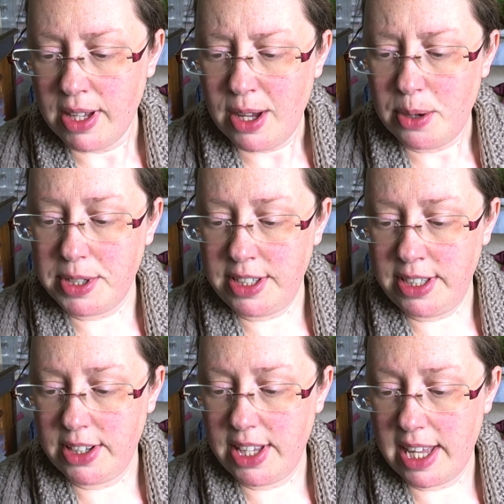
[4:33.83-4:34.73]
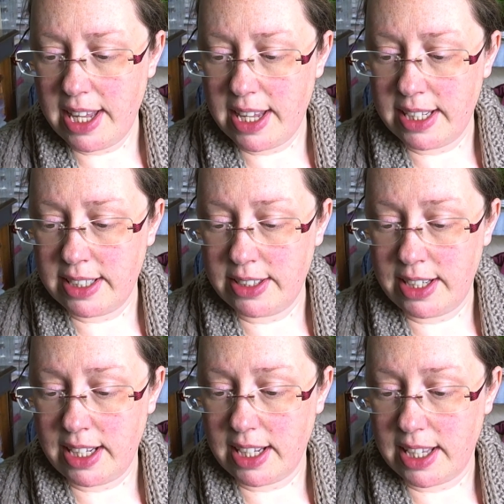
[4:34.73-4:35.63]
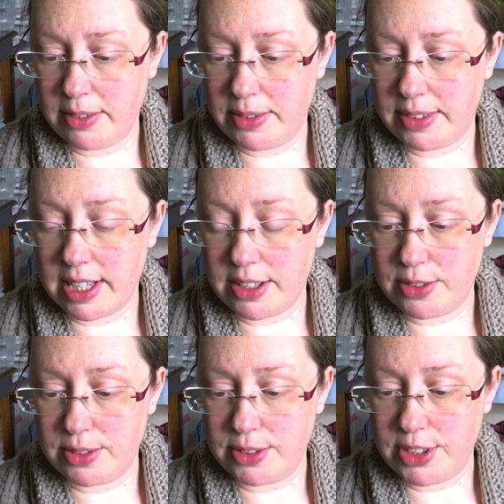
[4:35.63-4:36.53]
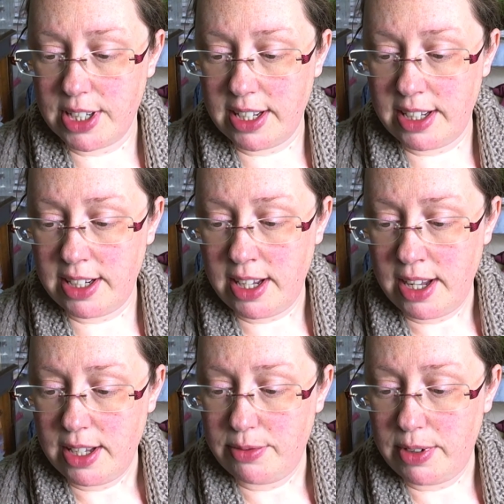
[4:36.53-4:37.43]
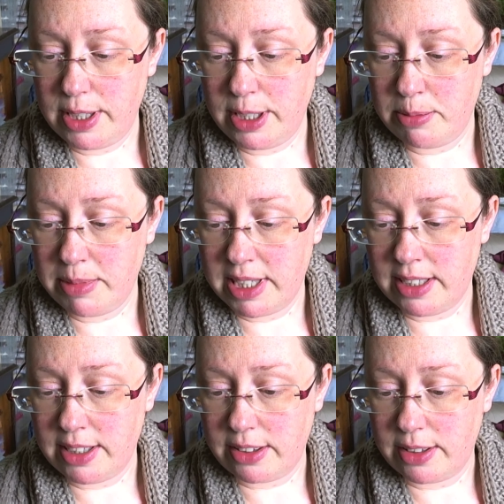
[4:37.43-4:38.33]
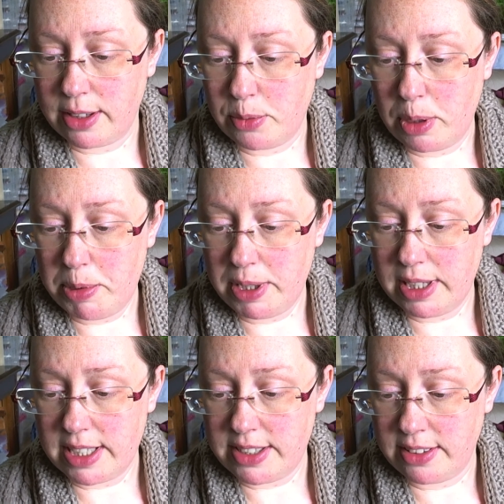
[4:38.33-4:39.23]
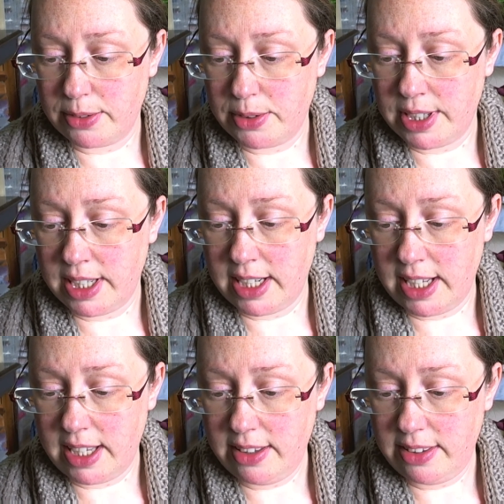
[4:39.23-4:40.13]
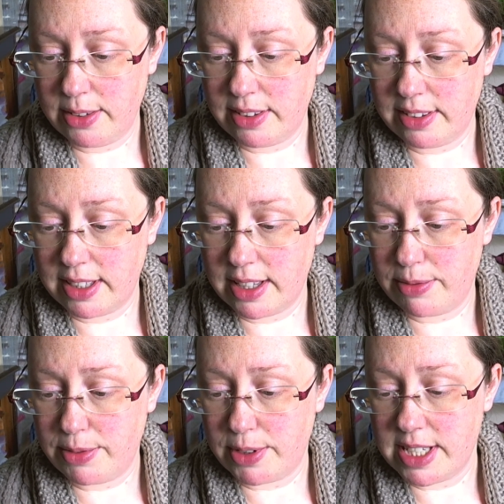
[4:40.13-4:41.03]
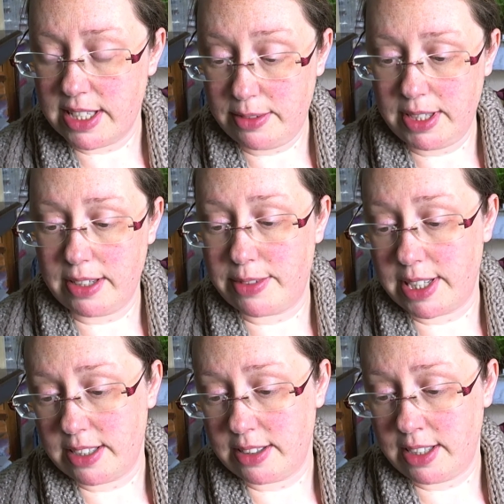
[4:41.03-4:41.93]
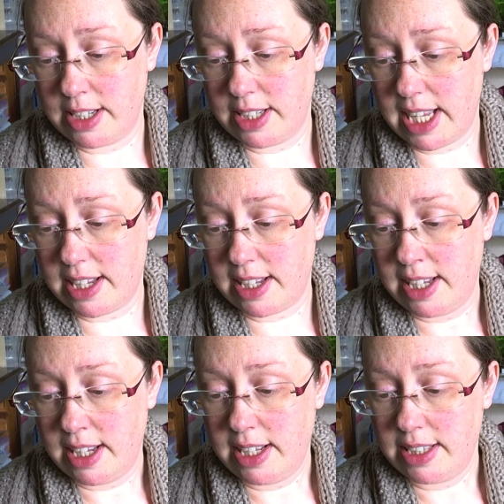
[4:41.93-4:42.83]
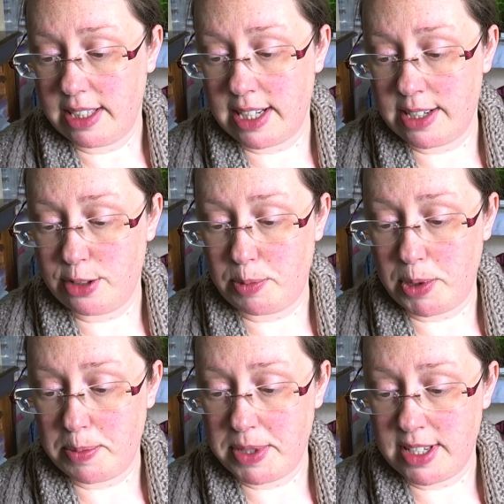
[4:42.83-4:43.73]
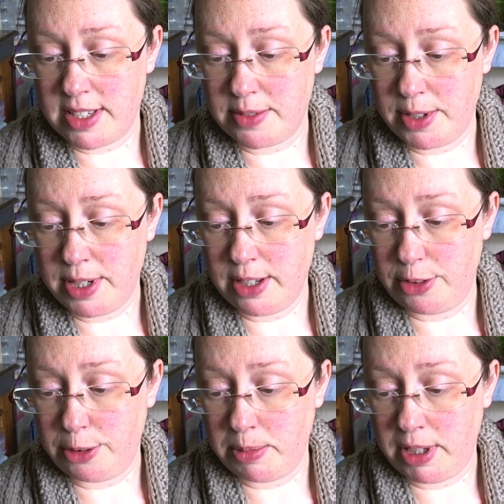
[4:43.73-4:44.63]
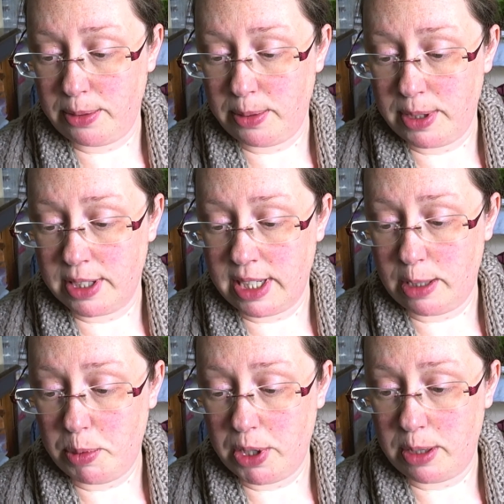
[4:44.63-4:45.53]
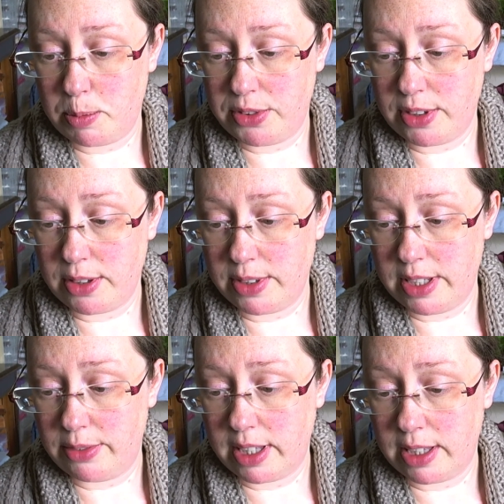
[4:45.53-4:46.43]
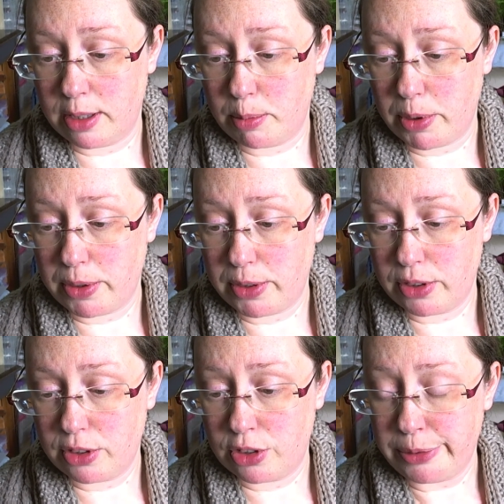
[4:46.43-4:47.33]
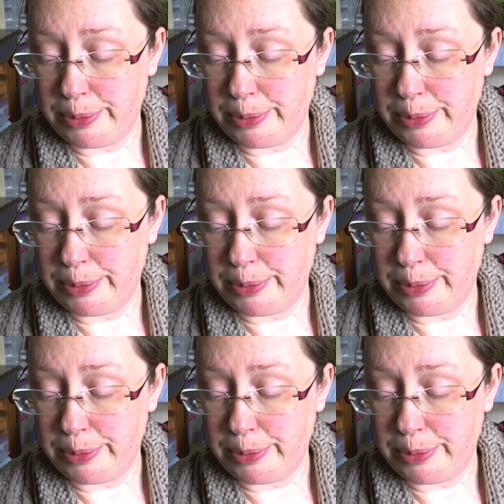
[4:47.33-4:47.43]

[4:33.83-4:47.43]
washing your hair in honey gives natural shine, volume and luster. We put lashings of honey in here for its lovely effect on your hair. The natural properties of honey also means we don't need to put any preservatives in the product.